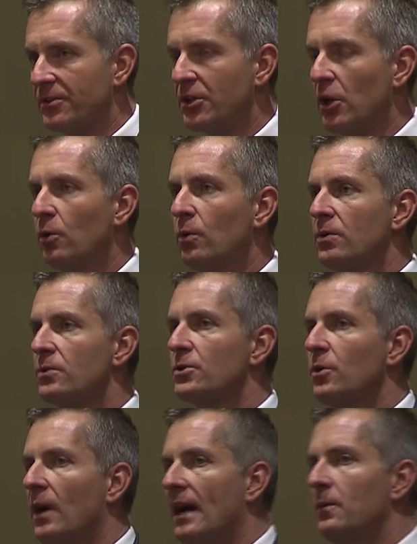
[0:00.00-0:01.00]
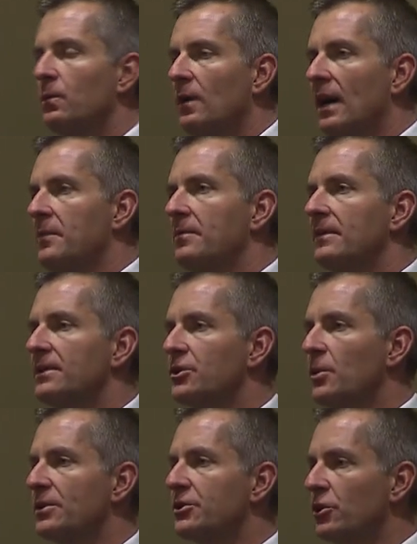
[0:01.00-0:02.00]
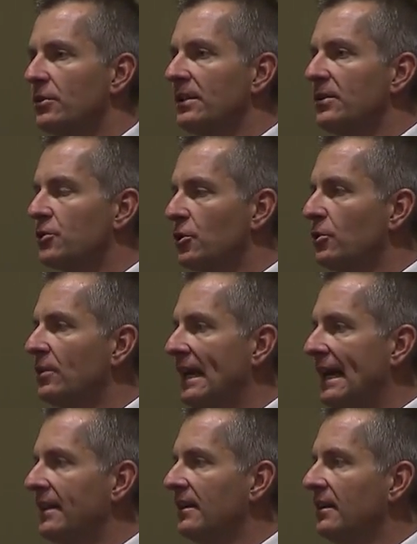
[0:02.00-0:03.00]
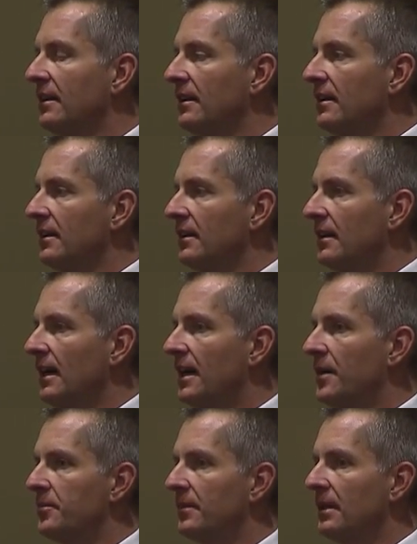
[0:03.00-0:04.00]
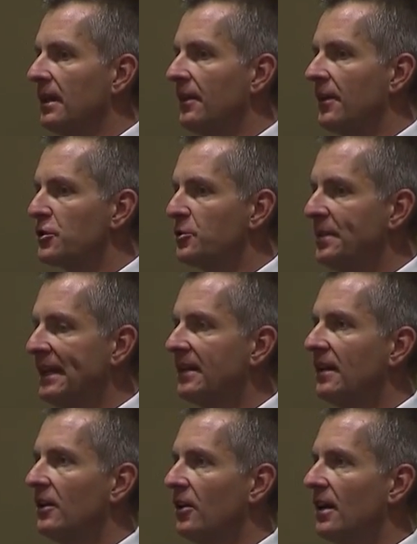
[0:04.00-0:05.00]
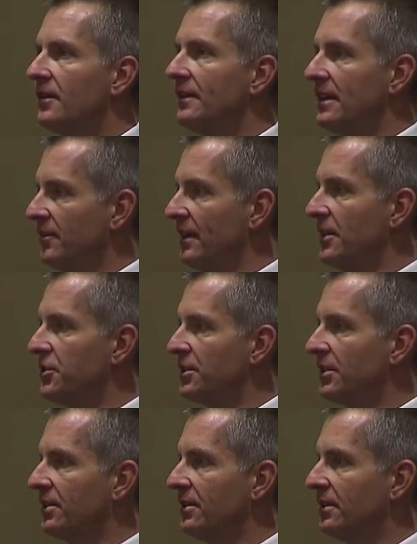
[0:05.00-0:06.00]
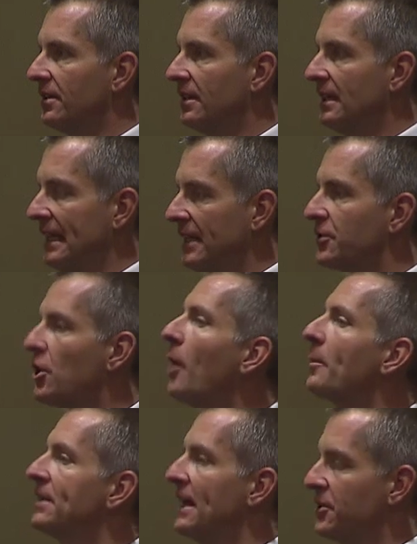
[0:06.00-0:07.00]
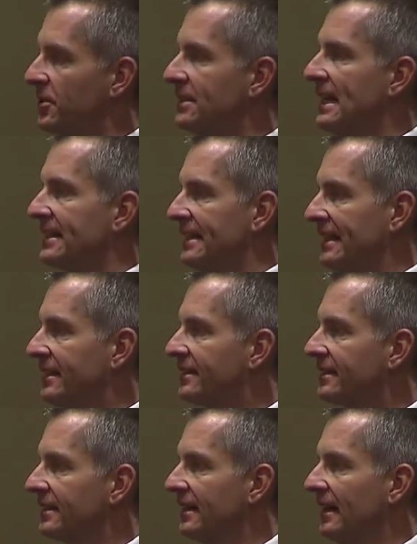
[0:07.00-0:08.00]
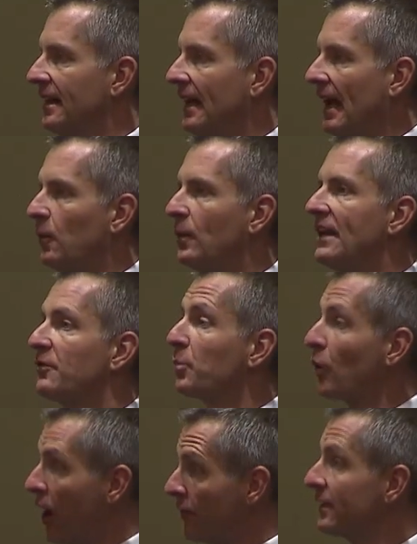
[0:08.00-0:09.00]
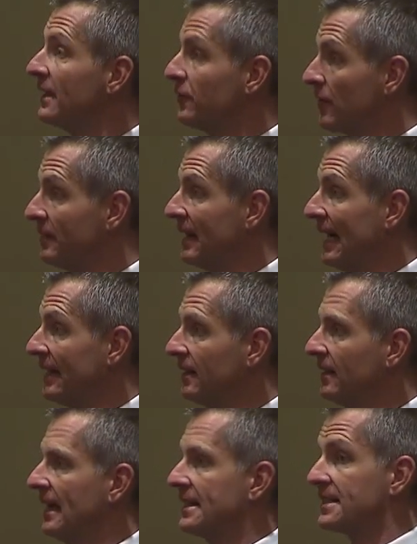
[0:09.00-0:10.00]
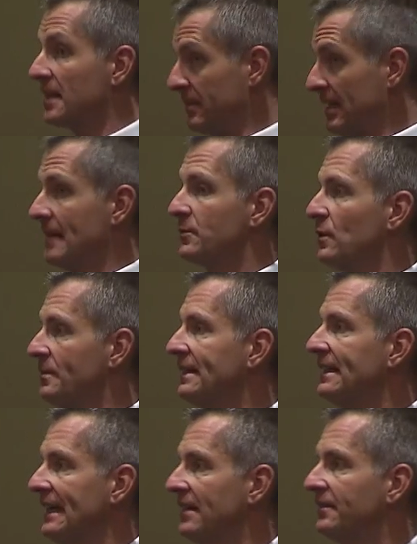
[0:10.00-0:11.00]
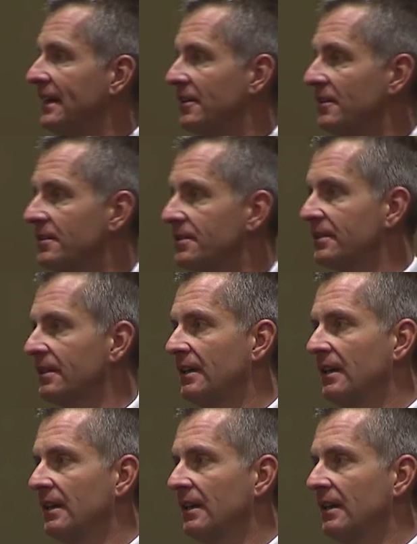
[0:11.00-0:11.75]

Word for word: So, so I, um, so it's certainly true that um, there's been a lot of innovation in computational techniques, and we have profited from that. And sometimes we've been the innovators.